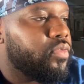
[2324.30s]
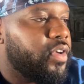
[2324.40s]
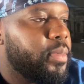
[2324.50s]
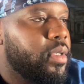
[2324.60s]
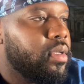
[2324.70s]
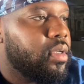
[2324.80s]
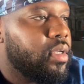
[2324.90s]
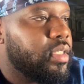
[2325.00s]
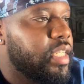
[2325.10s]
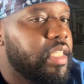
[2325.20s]
Feel me?
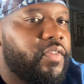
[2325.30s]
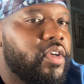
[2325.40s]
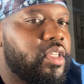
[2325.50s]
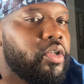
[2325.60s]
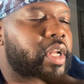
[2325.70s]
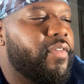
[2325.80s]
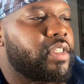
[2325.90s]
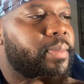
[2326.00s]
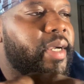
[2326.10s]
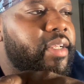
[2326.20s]
It's easy for us to do that for
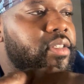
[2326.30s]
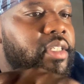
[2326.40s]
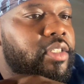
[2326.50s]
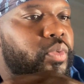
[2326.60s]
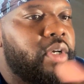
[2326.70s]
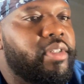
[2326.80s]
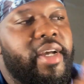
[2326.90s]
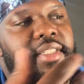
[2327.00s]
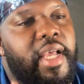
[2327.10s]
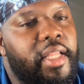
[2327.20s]
somebody else because we on the
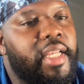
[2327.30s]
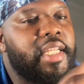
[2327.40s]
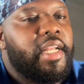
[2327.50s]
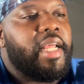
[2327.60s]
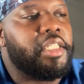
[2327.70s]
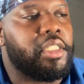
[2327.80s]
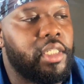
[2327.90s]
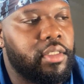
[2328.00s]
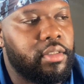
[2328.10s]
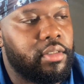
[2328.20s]
outside looking into their
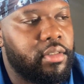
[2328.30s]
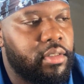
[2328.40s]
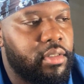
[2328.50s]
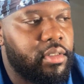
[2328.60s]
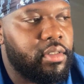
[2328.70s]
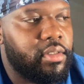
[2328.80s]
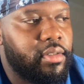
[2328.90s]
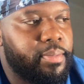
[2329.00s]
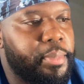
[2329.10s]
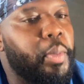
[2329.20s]
shit.
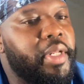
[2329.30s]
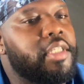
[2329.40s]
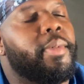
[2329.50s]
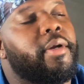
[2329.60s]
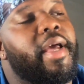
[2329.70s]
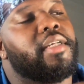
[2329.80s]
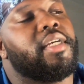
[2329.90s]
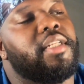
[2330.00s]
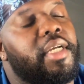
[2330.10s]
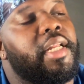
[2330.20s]
But we need somebody on the
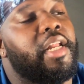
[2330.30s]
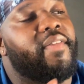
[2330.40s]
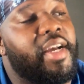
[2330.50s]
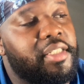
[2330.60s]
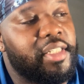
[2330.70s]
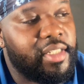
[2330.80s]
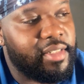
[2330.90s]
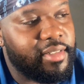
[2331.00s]
outside looking into our shit.